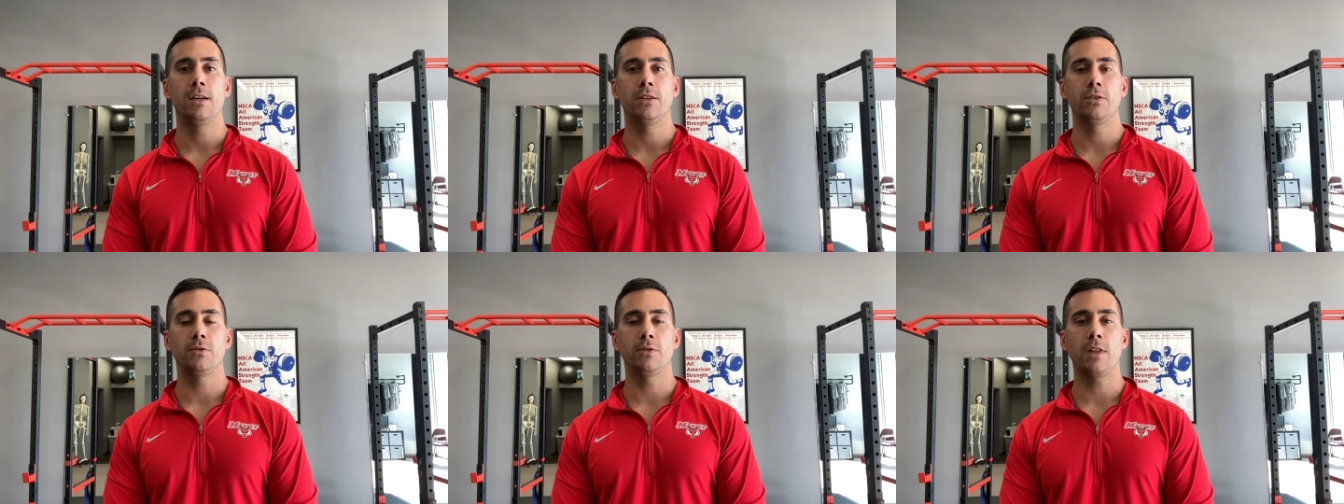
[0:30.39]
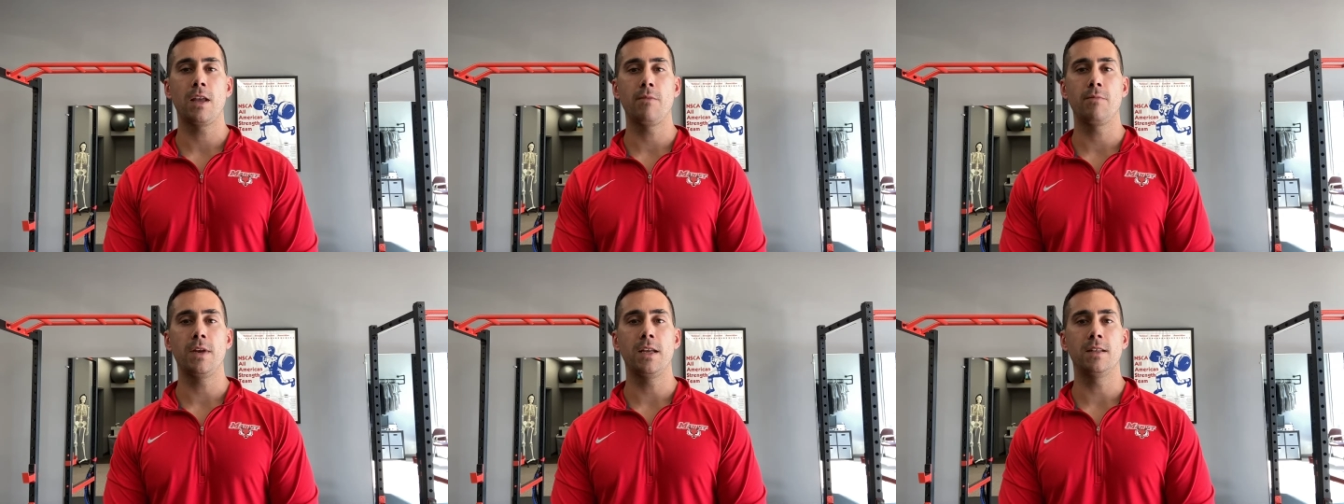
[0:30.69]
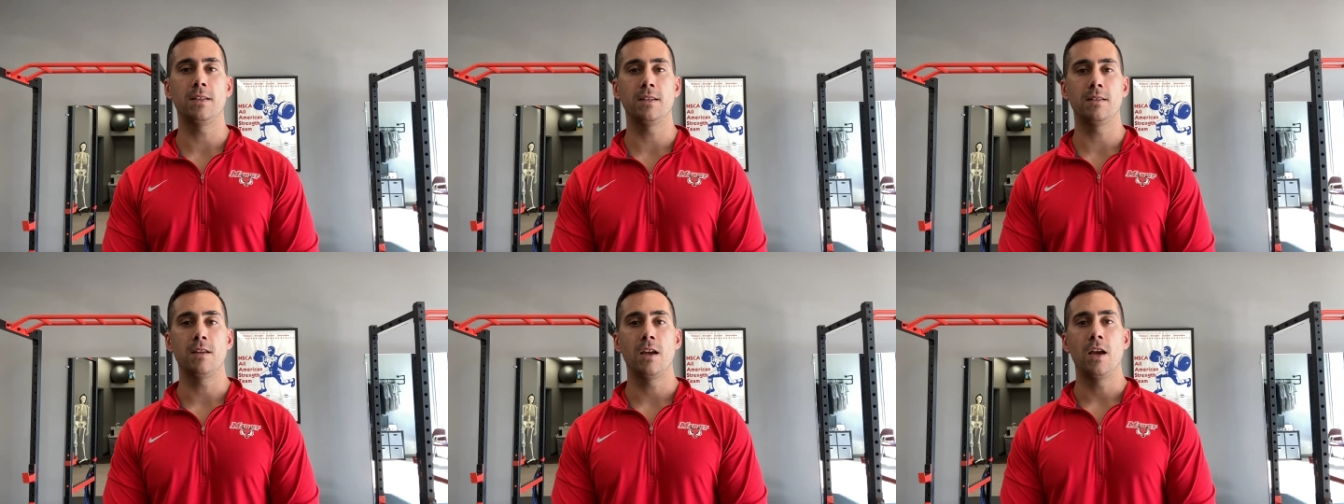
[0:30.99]
So what that
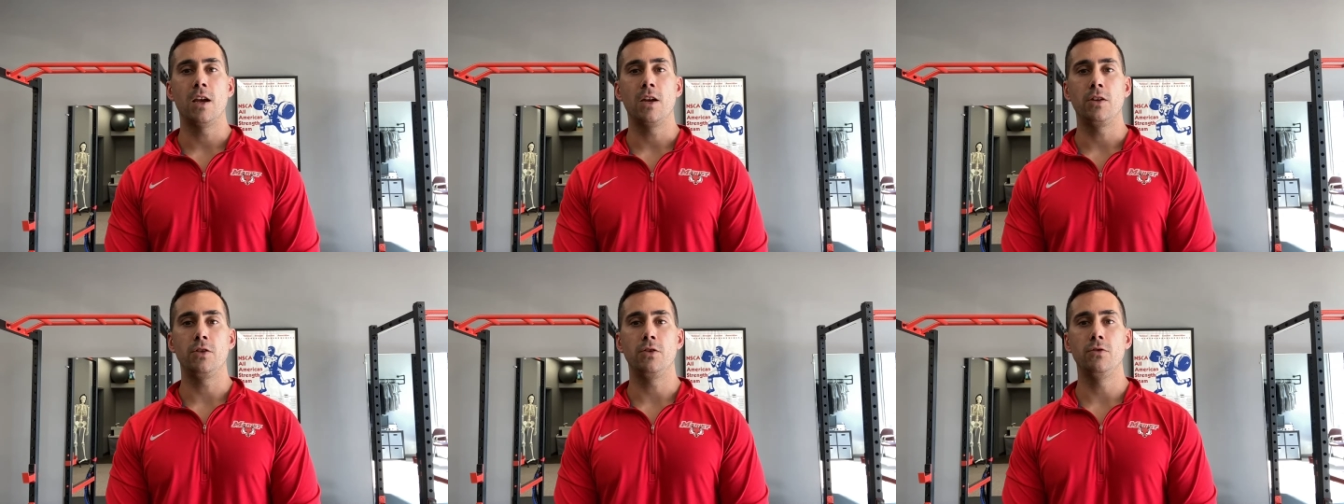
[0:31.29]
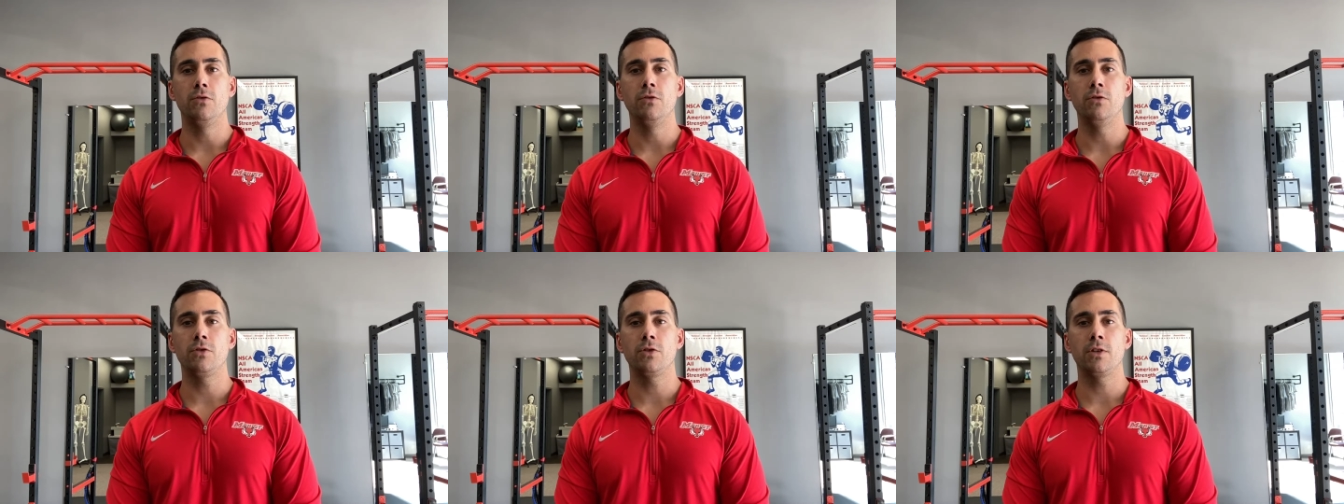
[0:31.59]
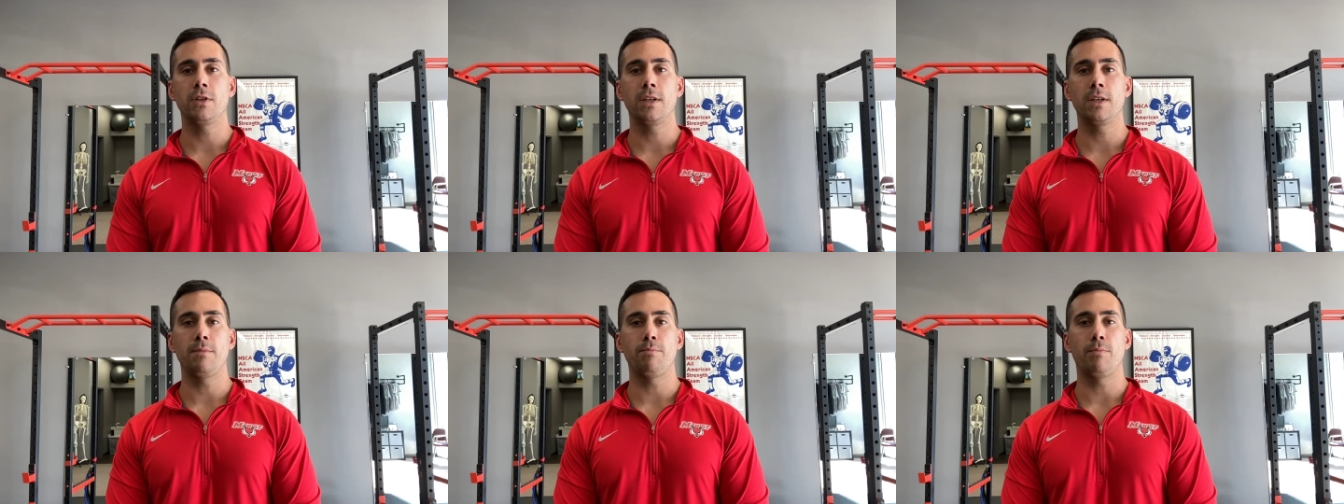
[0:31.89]
means is
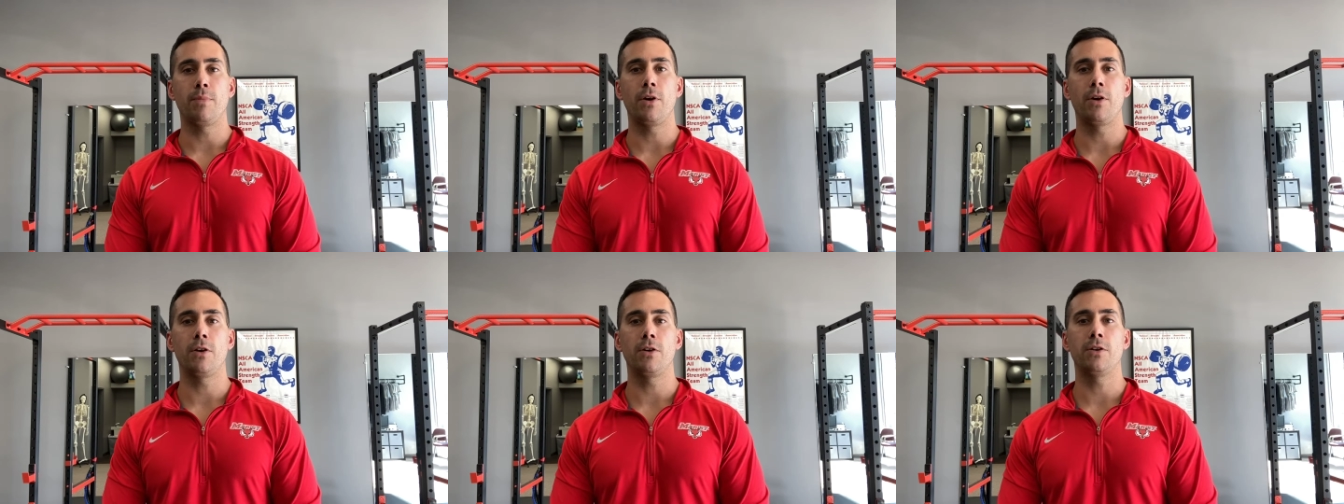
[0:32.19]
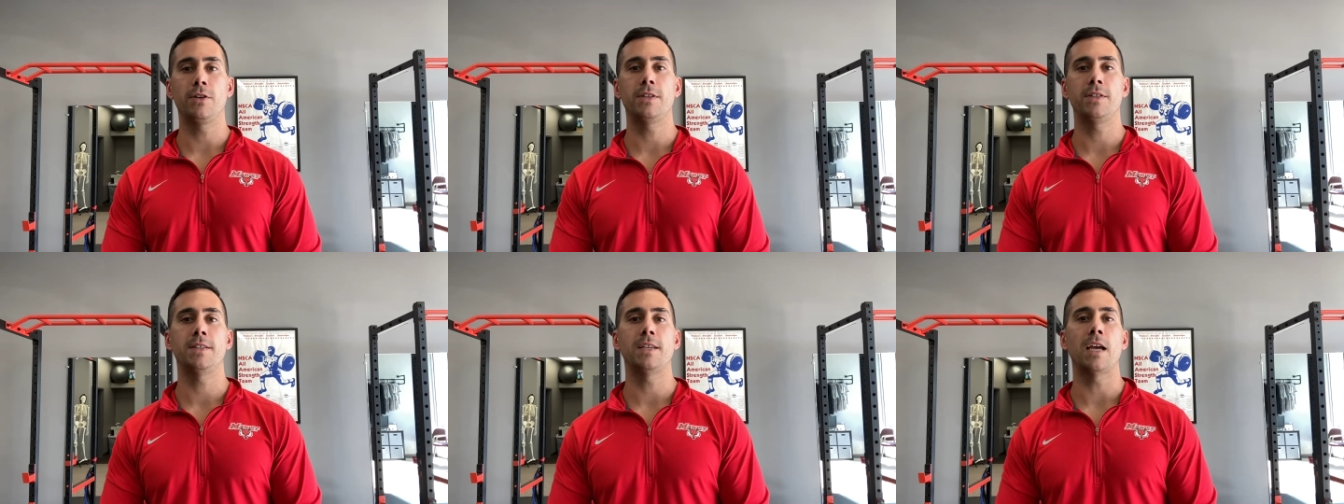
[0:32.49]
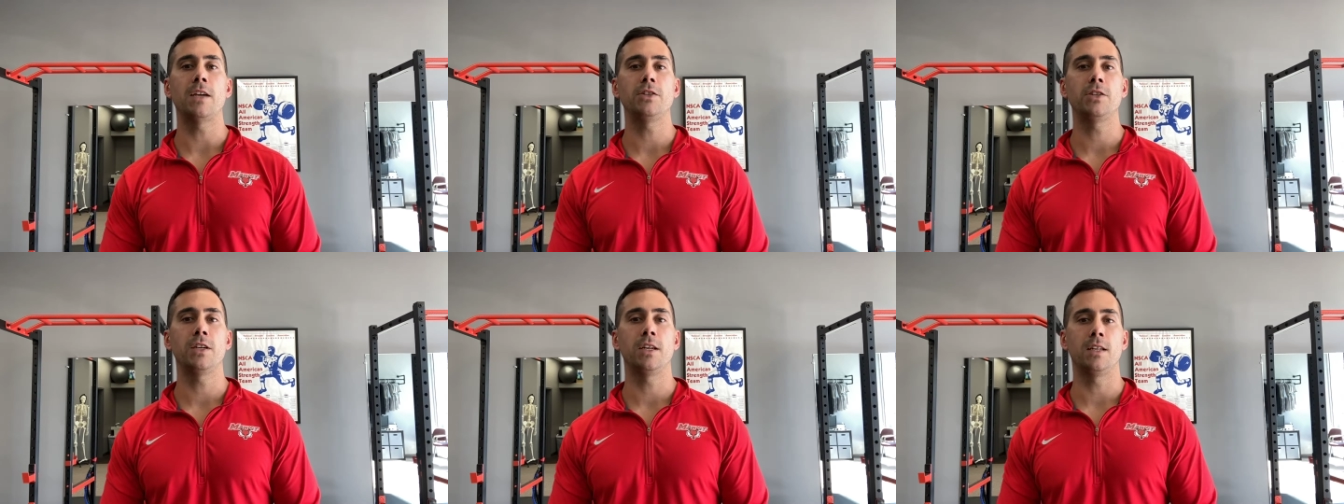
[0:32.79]
usually per
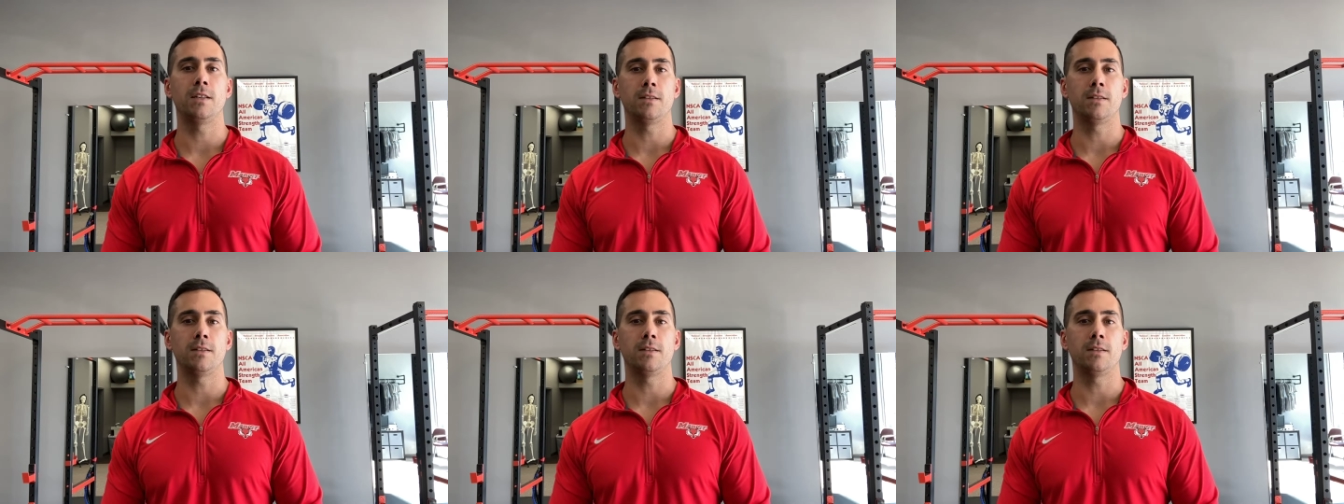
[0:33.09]
session,